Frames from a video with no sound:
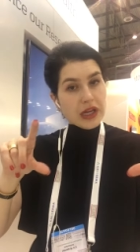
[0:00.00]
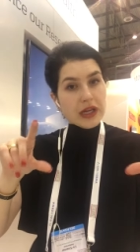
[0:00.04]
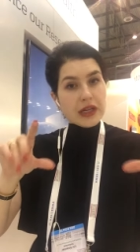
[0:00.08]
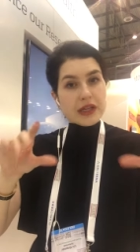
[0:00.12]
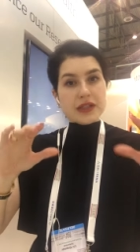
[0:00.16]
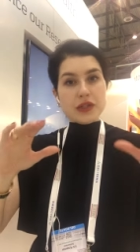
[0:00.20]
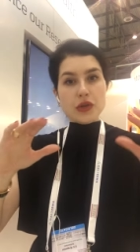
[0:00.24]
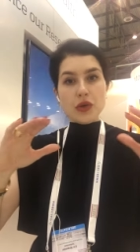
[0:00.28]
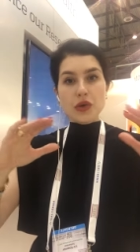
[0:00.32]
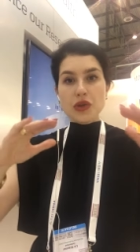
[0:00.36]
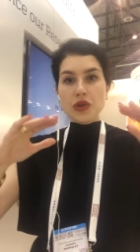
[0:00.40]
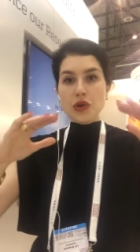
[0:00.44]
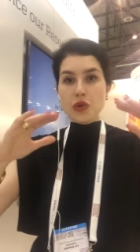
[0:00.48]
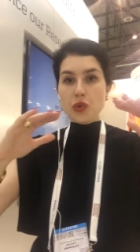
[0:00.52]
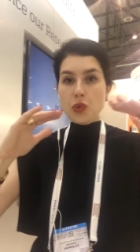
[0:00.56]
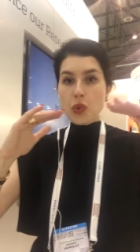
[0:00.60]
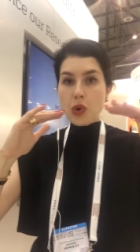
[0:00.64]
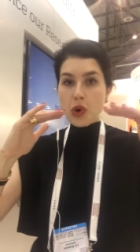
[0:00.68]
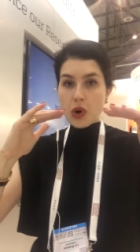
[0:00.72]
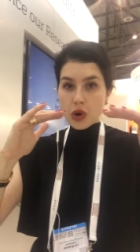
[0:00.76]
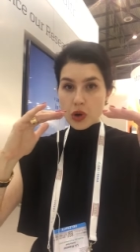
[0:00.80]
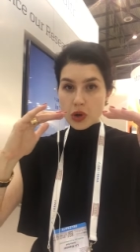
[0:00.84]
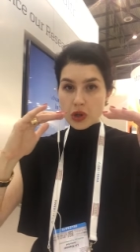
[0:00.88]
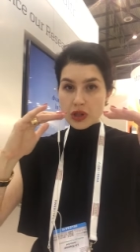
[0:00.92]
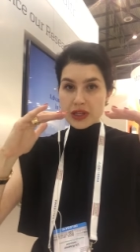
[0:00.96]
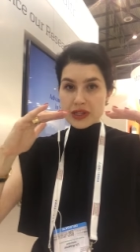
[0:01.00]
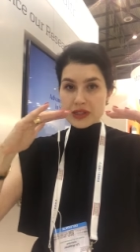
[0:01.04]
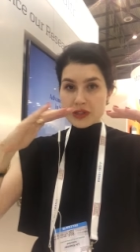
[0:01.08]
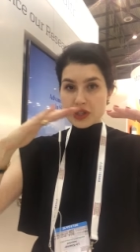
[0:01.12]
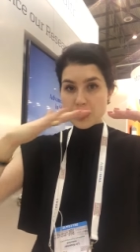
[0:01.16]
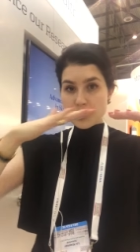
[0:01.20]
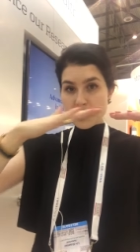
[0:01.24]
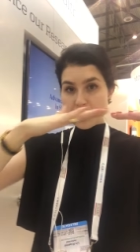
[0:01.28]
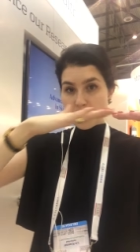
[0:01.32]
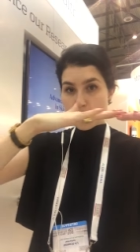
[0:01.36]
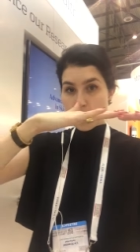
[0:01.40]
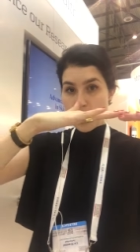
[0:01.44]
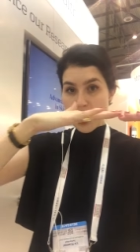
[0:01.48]
So the wall is
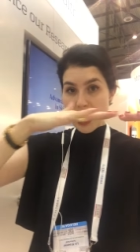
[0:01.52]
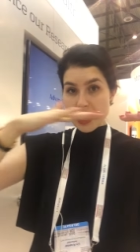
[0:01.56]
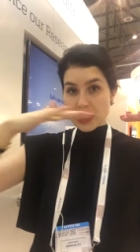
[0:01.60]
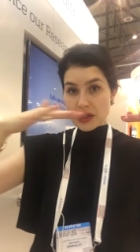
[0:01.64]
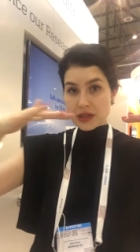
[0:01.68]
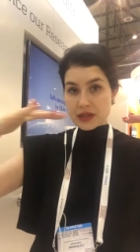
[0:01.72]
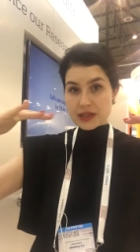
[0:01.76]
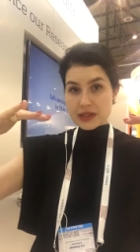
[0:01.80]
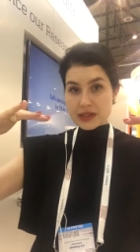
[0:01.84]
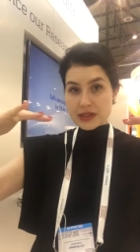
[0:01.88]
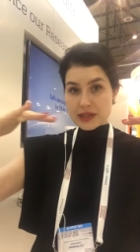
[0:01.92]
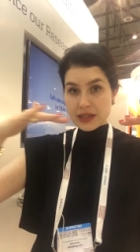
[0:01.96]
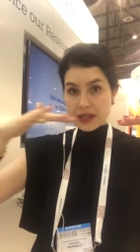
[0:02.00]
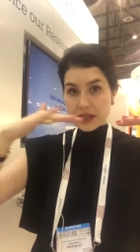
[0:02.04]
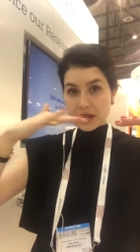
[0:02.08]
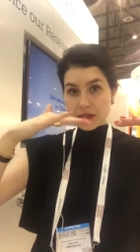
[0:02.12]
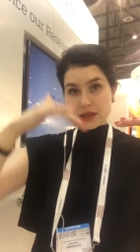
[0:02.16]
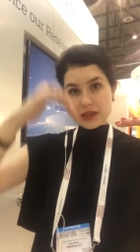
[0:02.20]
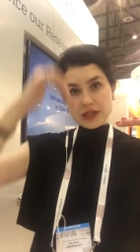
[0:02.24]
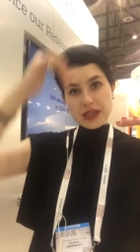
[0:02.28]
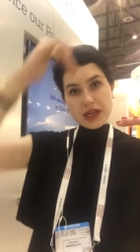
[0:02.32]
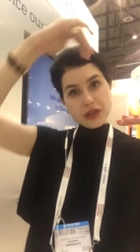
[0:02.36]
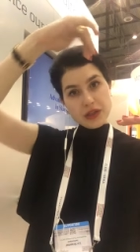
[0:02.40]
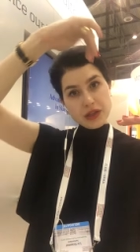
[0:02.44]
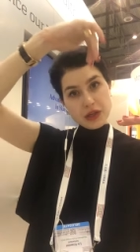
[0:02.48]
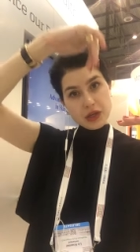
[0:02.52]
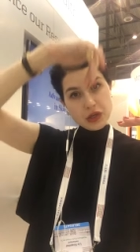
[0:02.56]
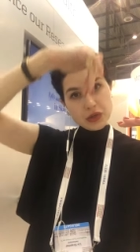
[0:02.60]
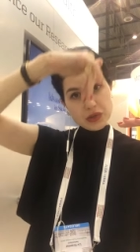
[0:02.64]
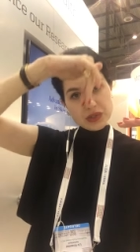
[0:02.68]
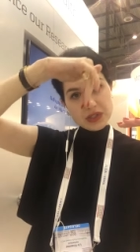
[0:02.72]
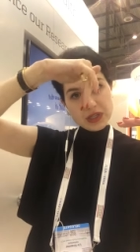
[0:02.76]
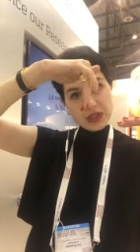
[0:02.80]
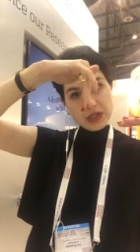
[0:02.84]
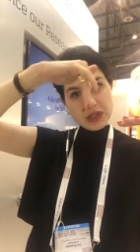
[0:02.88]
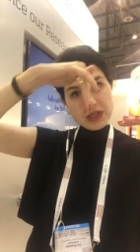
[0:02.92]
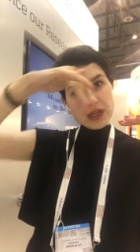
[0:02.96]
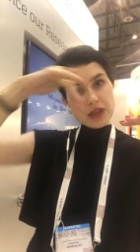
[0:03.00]
normally well sealed. Nothing
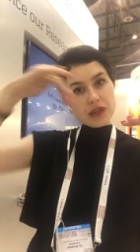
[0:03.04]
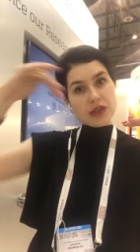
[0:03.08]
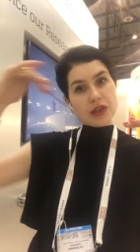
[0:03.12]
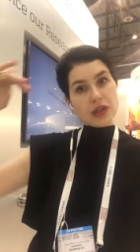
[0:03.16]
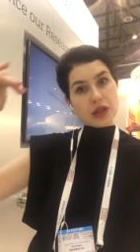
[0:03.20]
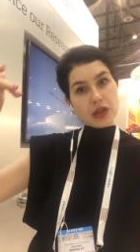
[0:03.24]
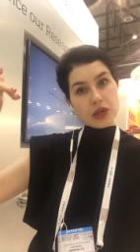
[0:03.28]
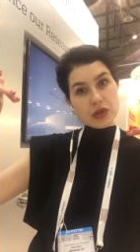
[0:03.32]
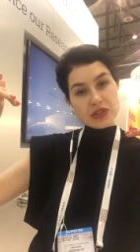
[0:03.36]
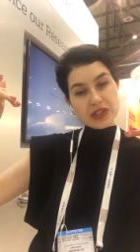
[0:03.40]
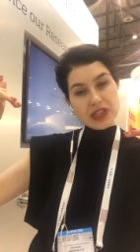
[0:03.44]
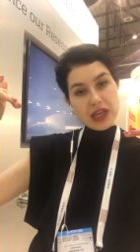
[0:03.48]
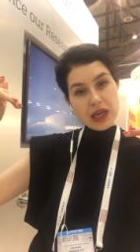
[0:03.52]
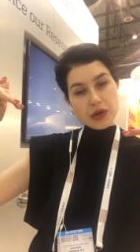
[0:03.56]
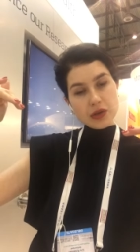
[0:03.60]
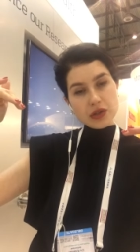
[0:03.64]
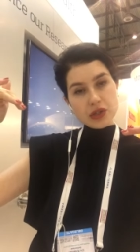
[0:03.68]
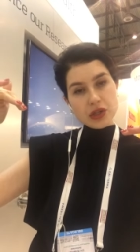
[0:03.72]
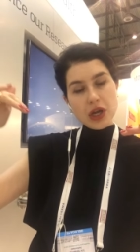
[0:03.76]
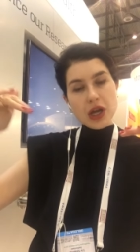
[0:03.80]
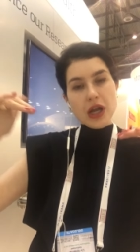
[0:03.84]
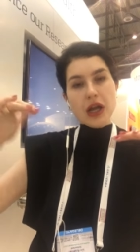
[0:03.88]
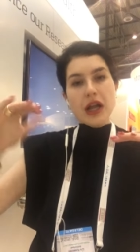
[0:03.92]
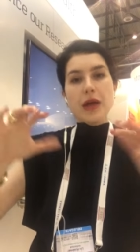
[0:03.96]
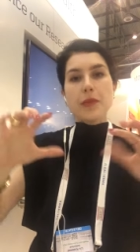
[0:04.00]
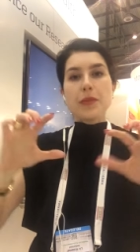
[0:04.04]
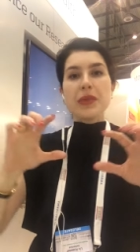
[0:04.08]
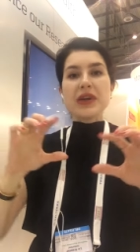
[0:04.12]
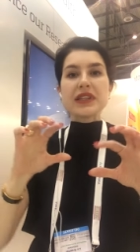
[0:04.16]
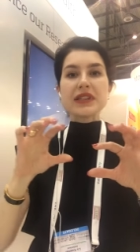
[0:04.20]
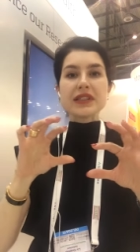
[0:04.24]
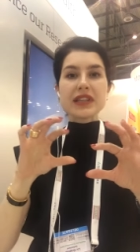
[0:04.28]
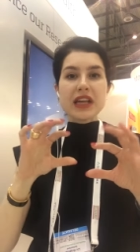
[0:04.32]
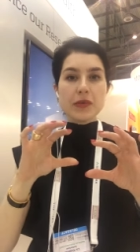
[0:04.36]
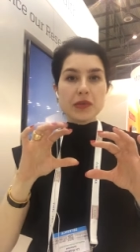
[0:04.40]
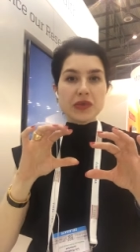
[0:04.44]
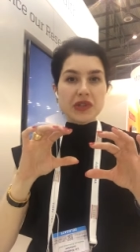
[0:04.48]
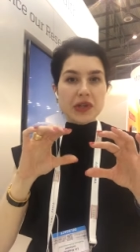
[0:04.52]
goes in, nothing goes out. But
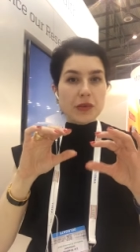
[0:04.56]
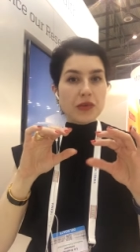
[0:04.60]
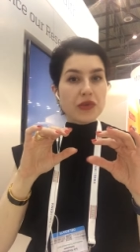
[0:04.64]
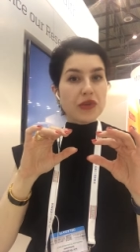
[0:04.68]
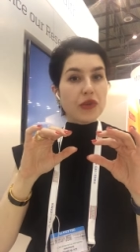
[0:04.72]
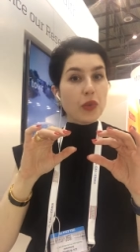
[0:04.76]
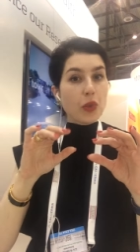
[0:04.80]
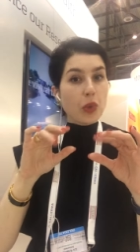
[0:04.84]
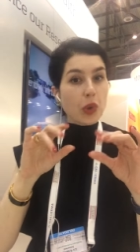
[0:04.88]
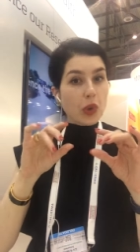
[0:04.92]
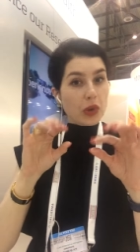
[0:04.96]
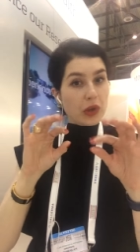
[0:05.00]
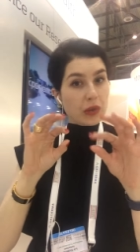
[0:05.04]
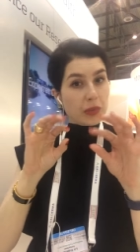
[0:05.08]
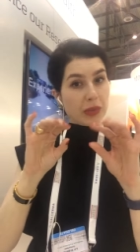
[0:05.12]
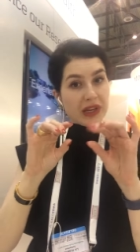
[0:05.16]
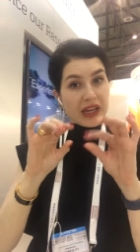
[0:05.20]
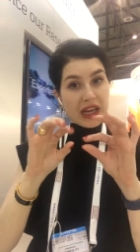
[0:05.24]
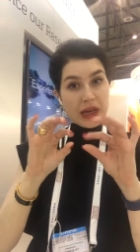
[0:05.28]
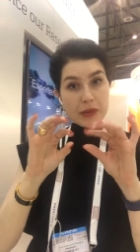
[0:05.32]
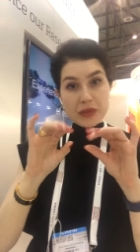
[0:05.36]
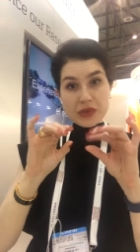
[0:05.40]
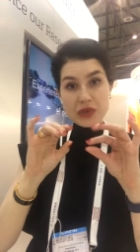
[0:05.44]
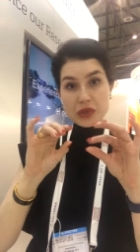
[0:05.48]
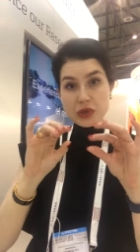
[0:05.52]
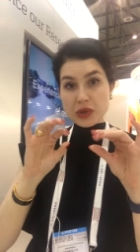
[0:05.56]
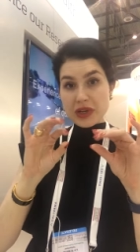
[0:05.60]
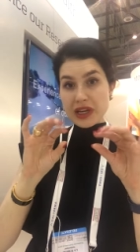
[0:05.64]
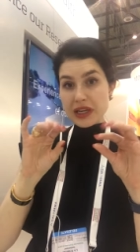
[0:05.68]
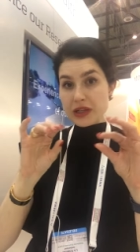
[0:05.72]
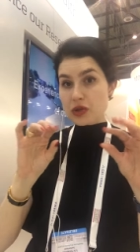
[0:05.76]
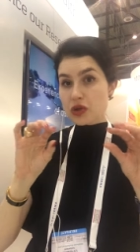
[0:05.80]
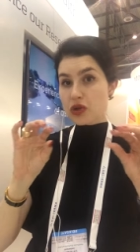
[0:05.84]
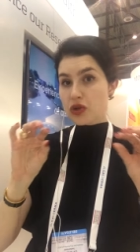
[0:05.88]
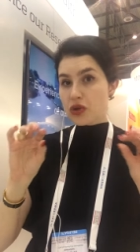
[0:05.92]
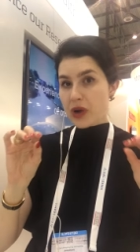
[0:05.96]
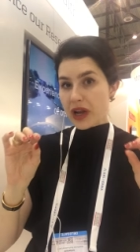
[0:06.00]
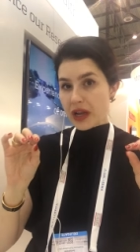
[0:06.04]
sometimes the wall becomes to
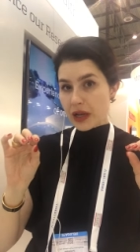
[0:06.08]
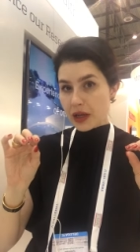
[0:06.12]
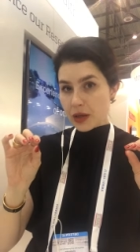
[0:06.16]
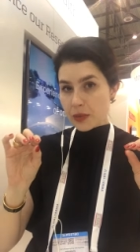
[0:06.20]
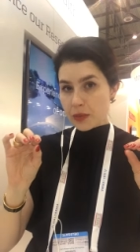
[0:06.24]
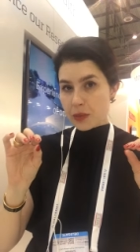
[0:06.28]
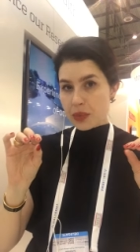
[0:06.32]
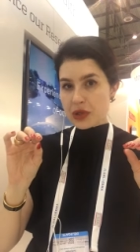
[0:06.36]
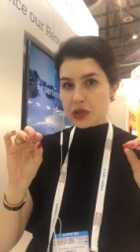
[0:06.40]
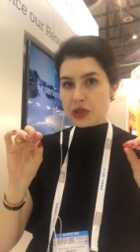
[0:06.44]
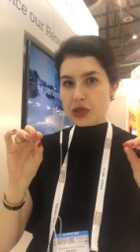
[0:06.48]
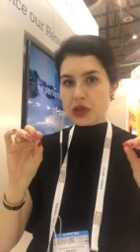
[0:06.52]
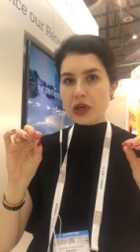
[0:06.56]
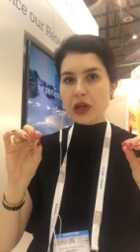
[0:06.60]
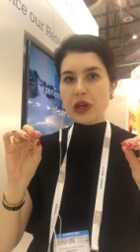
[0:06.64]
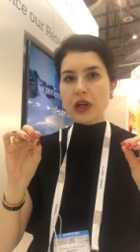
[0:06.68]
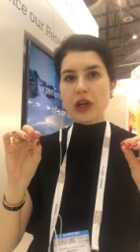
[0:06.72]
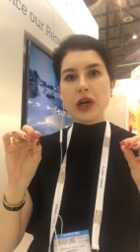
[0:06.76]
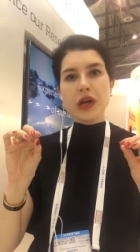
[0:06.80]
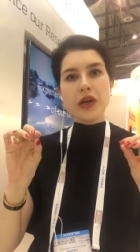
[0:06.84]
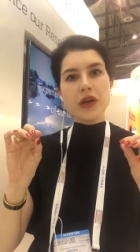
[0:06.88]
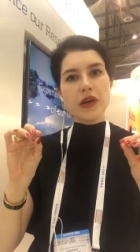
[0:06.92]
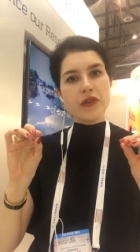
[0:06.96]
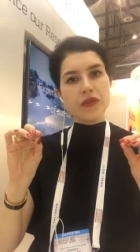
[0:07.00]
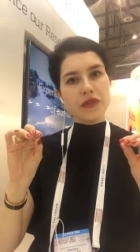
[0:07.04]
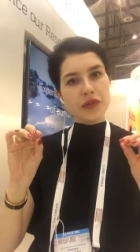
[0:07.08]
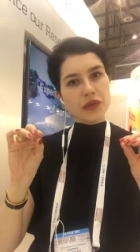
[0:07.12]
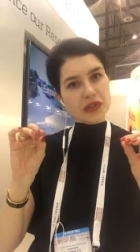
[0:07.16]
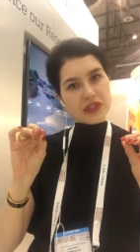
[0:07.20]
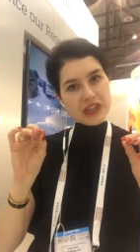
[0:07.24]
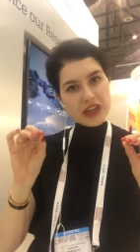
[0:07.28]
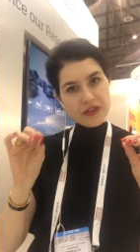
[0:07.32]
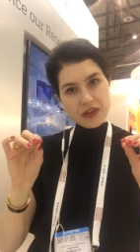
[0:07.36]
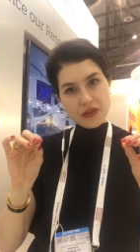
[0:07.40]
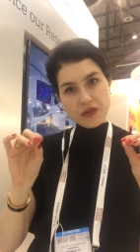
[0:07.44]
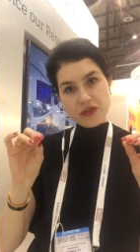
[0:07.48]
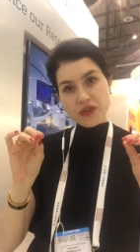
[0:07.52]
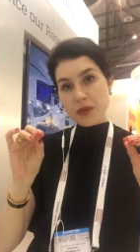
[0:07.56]
get cracky, particularly if you
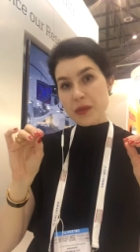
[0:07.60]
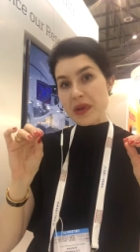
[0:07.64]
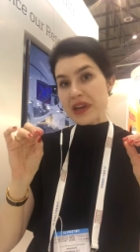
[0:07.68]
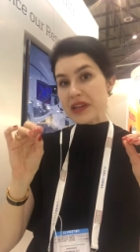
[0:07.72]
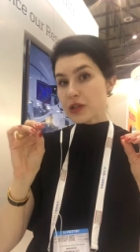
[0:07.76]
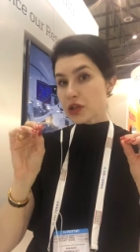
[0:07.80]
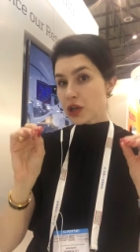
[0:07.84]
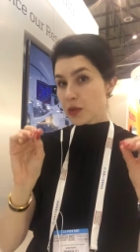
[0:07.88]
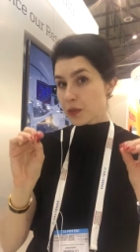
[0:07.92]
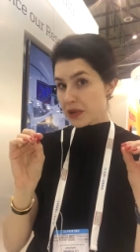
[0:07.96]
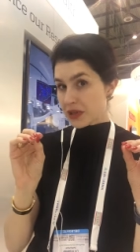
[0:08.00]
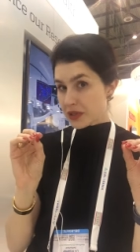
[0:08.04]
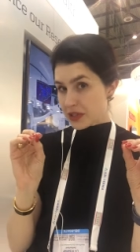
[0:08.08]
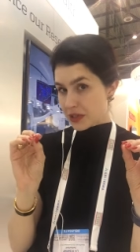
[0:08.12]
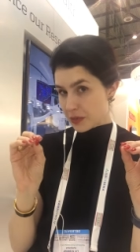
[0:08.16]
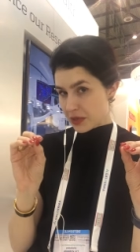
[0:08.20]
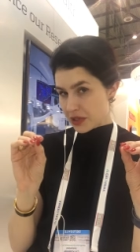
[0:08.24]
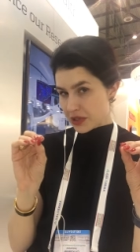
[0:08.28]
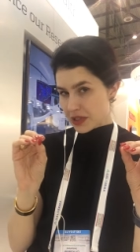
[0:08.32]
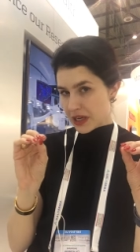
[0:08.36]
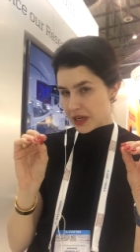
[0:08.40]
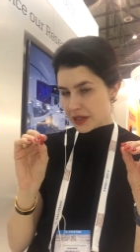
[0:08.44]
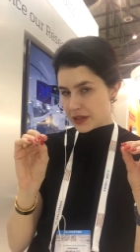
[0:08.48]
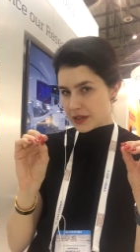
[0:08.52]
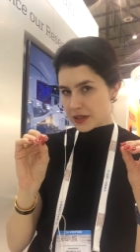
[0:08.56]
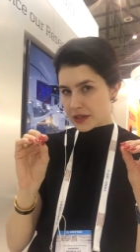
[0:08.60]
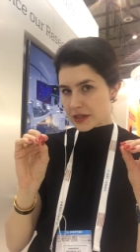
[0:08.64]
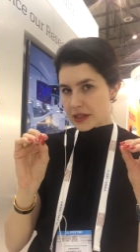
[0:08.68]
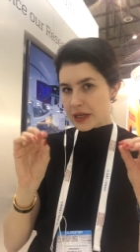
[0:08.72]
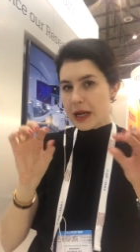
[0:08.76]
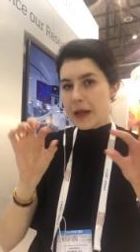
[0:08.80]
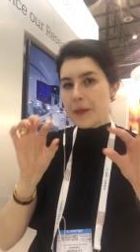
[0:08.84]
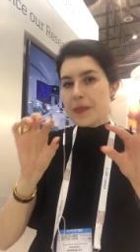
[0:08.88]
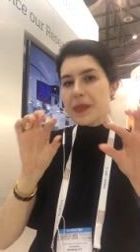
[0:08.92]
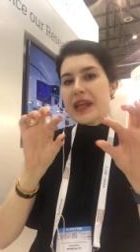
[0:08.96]
suffer from atopic dermatitis.